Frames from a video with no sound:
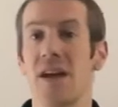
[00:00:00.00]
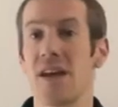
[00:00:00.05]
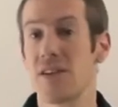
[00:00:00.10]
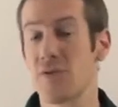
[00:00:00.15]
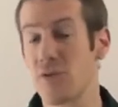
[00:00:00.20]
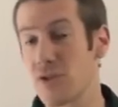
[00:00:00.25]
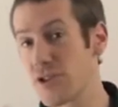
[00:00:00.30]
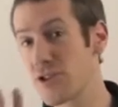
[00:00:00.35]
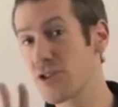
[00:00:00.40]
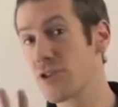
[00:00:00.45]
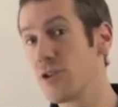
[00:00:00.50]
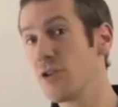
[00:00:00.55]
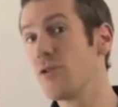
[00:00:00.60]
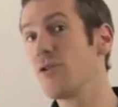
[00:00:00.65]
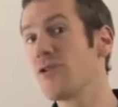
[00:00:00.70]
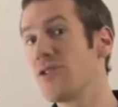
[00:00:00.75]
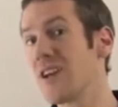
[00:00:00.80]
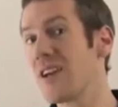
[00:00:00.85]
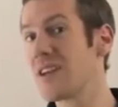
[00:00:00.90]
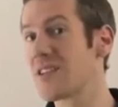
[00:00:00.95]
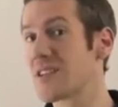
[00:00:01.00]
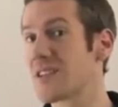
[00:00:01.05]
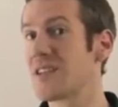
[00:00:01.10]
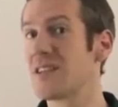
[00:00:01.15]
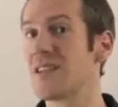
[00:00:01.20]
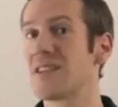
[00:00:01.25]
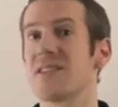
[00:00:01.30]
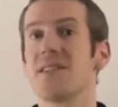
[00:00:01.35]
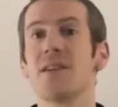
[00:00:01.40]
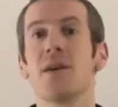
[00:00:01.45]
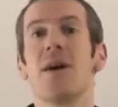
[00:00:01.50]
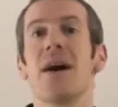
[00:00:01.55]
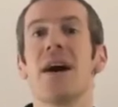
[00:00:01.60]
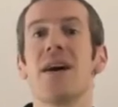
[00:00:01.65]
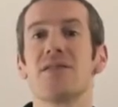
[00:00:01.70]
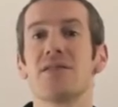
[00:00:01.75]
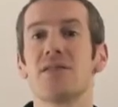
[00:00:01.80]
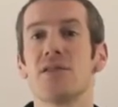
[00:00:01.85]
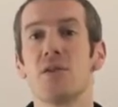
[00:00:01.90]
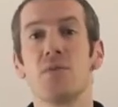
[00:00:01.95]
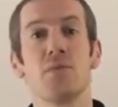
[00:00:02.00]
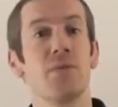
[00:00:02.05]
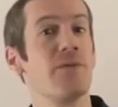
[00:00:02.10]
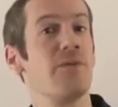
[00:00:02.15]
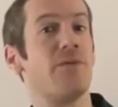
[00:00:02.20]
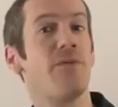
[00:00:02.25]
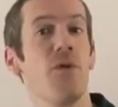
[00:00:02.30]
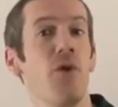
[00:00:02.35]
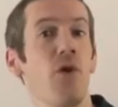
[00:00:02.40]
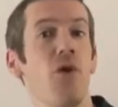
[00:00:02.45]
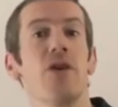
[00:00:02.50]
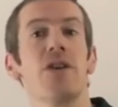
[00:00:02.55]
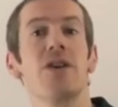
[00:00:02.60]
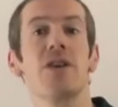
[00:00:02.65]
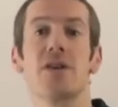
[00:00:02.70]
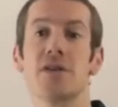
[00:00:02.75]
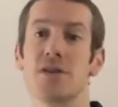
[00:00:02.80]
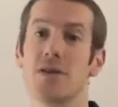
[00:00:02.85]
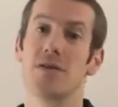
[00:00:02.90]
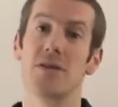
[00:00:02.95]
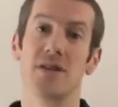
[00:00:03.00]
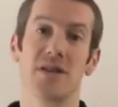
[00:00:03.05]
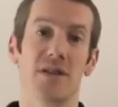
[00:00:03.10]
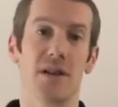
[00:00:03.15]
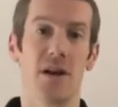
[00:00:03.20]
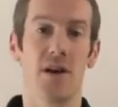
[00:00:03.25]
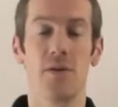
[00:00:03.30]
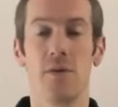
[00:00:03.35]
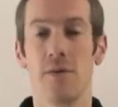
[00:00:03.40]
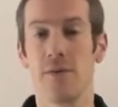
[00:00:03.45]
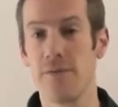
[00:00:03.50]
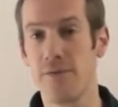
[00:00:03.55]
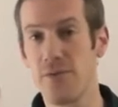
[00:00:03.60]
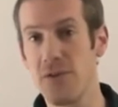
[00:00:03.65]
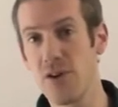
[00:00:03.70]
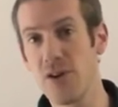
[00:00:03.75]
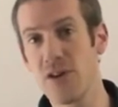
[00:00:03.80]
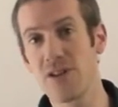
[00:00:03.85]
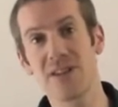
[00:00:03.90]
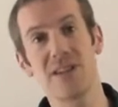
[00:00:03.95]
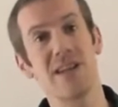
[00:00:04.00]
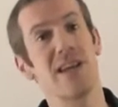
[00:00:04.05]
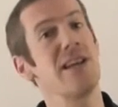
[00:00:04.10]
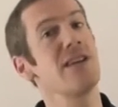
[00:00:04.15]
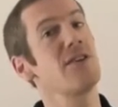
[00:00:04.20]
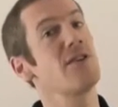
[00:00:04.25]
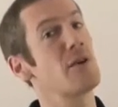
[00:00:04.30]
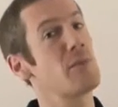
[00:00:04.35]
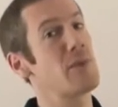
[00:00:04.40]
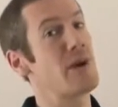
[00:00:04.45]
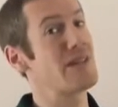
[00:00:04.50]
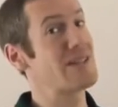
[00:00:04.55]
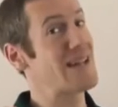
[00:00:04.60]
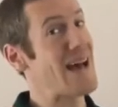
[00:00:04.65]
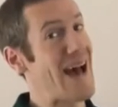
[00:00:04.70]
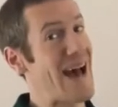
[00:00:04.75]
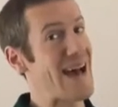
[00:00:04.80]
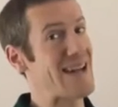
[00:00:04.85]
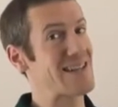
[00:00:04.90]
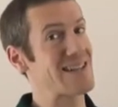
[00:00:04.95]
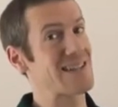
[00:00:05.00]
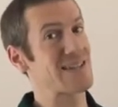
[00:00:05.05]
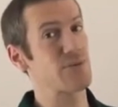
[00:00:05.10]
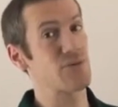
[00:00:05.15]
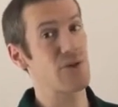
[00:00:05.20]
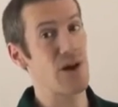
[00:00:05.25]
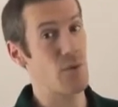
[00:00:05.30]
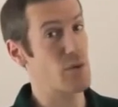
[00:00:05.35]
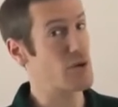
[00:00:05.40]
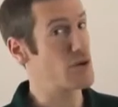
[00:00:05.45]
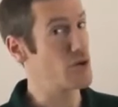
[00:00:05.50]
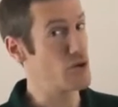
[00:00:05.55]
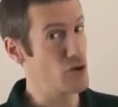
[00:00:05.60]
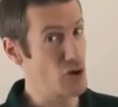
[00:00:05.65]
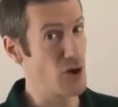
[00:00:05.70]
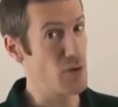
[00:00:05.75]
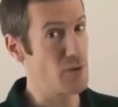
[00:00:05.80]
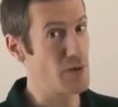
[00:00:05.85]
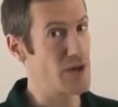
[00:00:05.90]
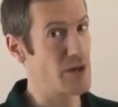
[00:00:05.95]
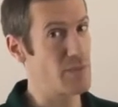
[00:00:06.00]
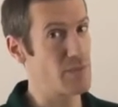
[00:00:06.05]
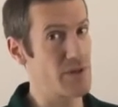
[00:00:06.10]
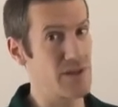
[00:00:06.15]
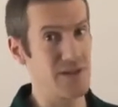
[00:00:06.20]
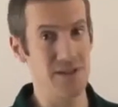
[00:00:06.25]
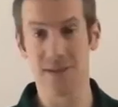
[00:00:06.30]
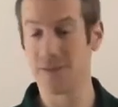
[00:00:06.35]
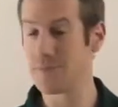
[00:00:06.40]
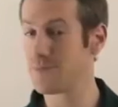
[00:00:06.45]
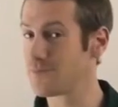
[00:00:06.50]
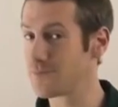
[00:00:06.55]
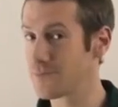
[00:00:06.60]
There are two things you need to know how to do before you can do this though. Firstly, you've got to be able to add and subtract with normal numbers.